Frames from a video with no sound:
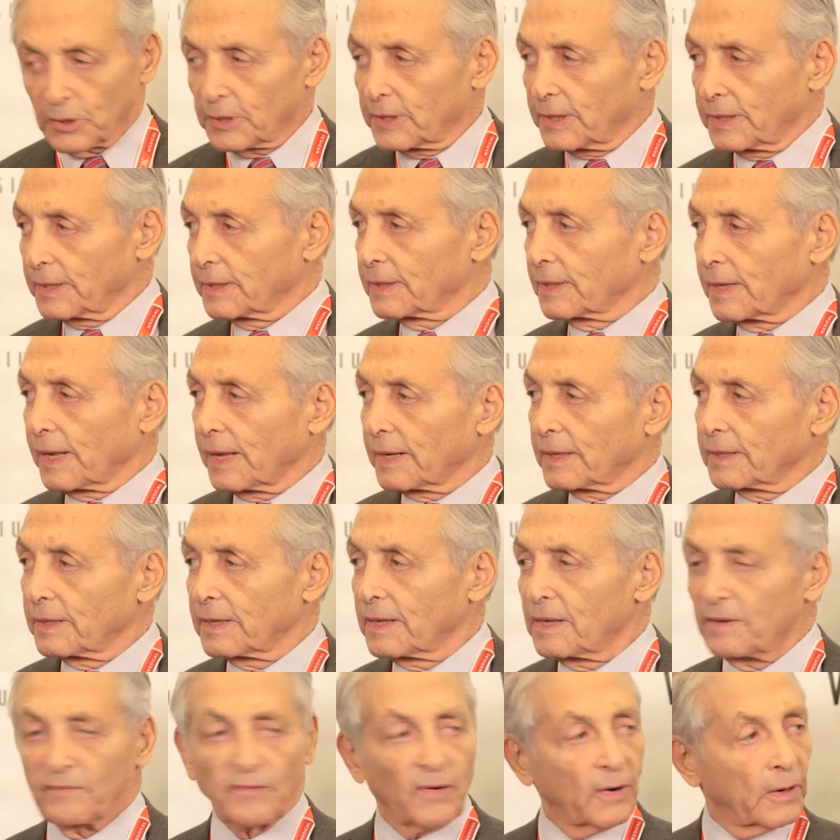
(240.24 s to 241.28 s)
didn't get an
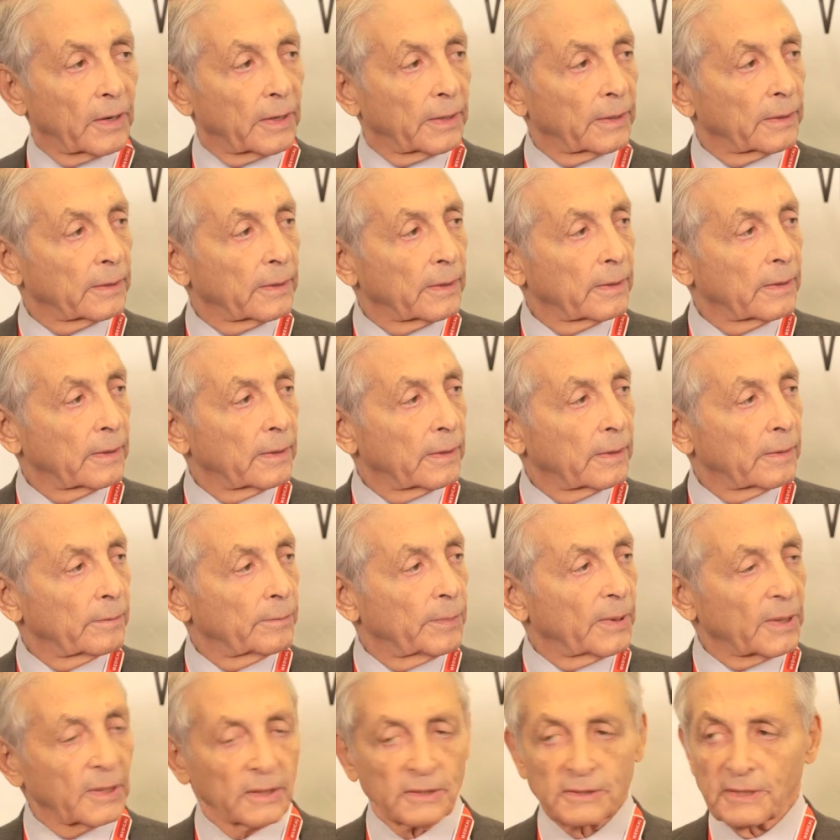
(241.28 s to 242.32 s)
EVAR
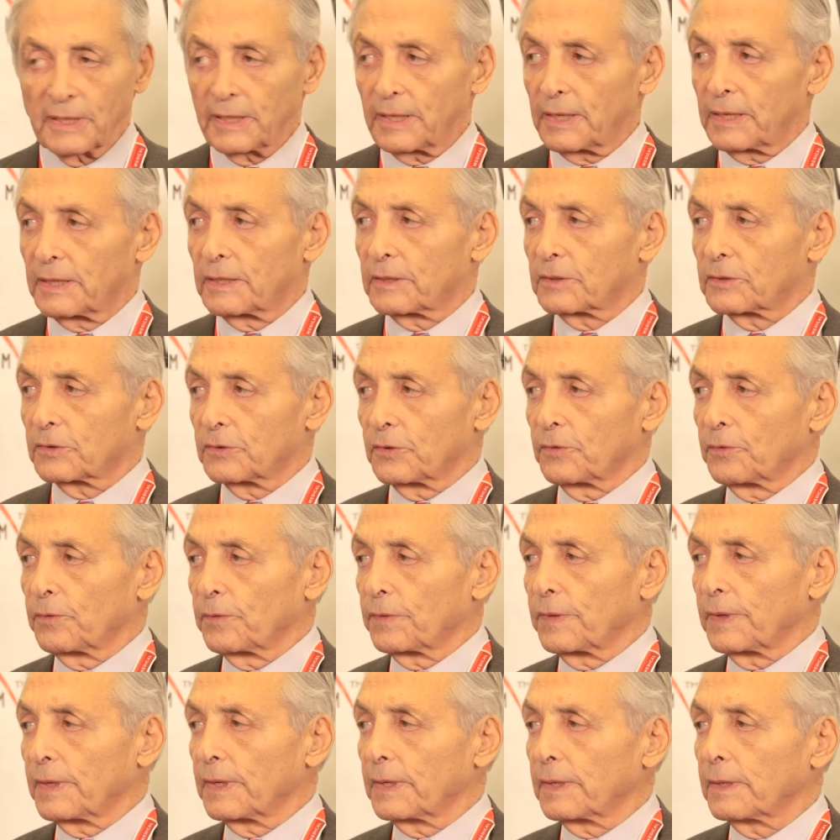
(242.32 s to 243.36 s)
because they didn't do
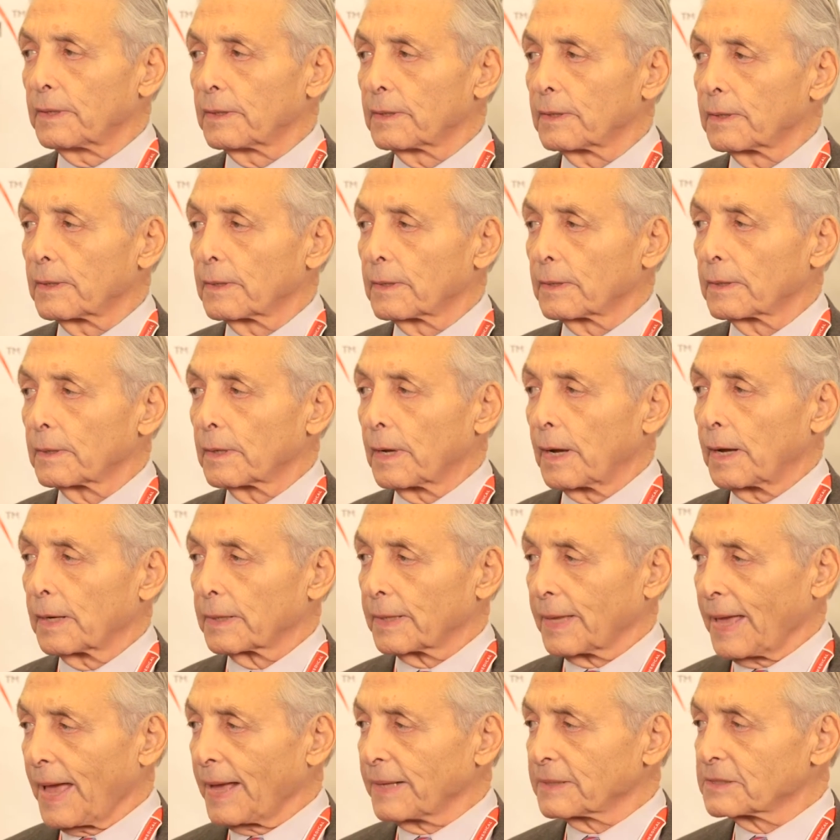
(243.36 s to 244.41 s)
the
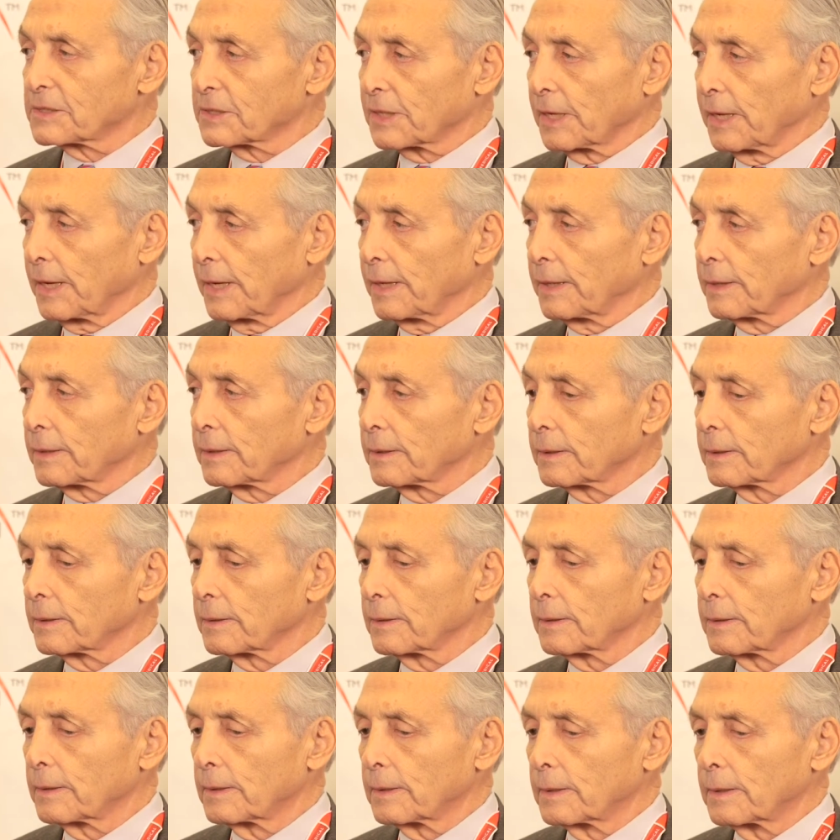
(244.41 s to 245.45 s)
CAT scan
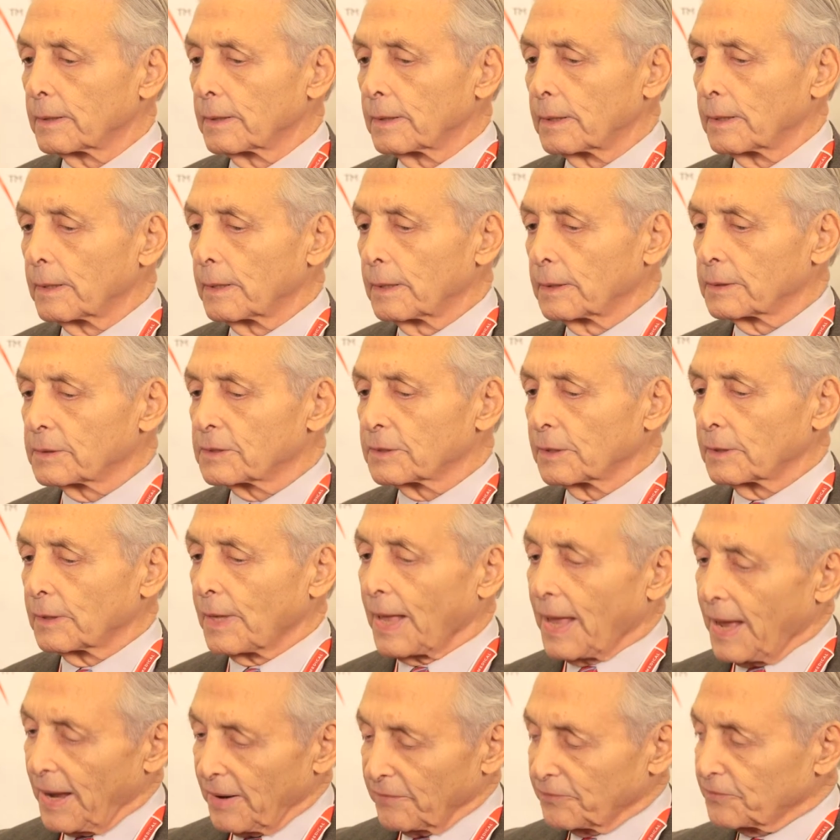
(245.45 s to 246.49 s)
until
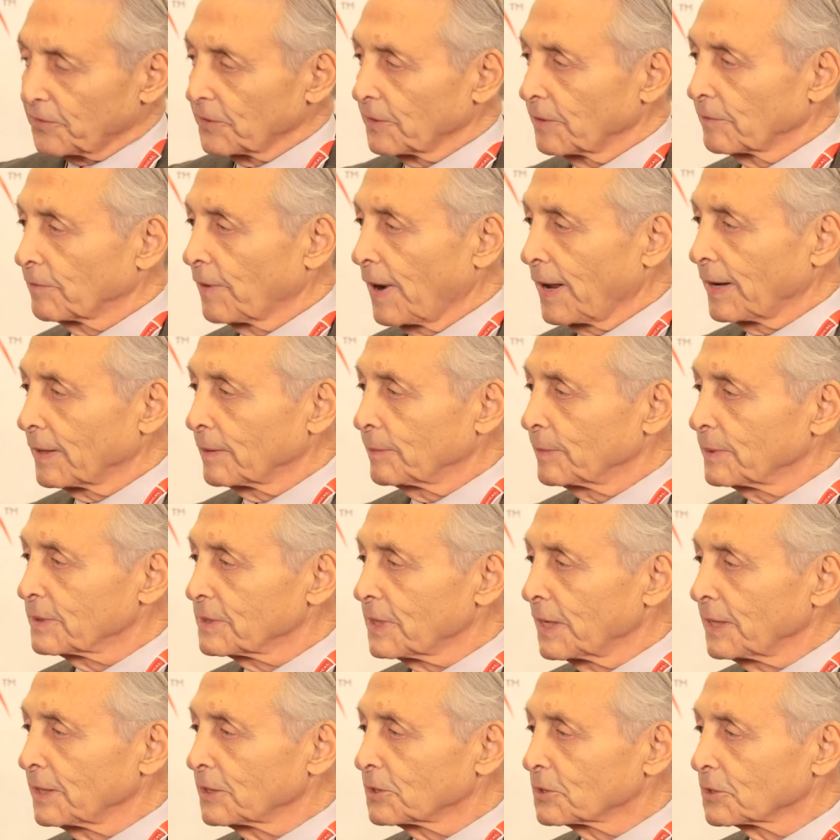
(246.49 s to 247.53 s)
after the
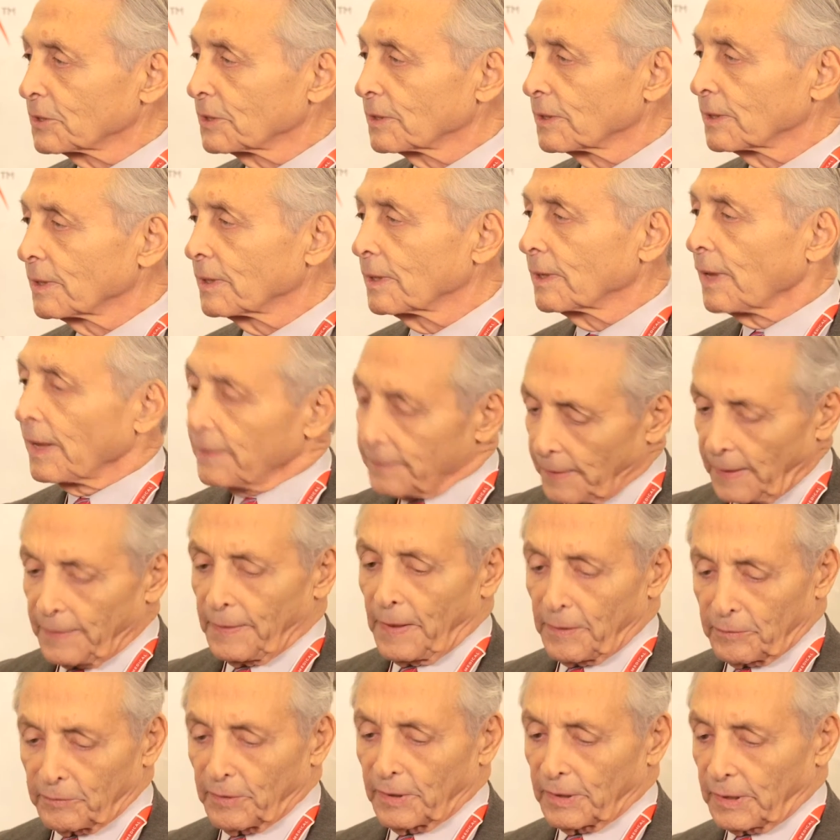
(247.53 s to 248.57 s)
randomization, and then
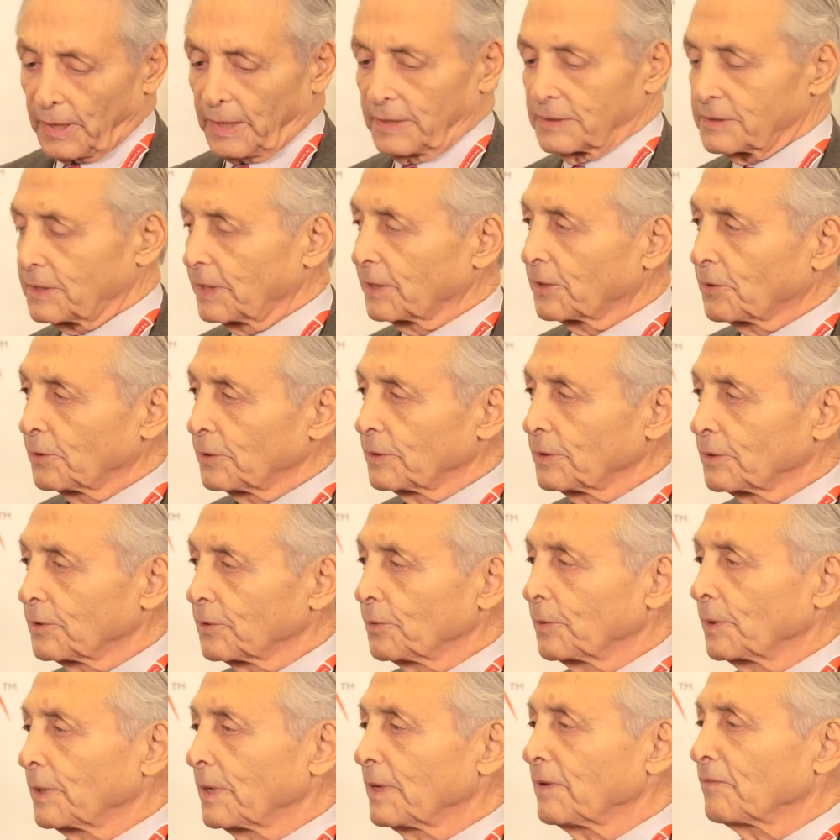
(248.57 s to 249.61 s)
they realized they couldn't
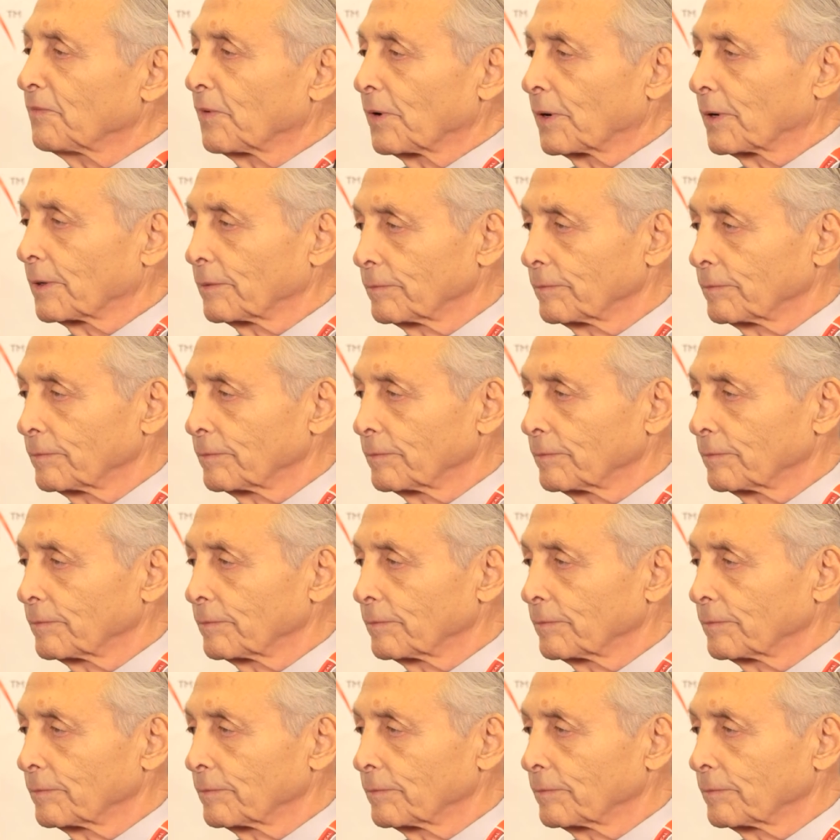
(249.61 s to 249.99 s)
do an EVAR.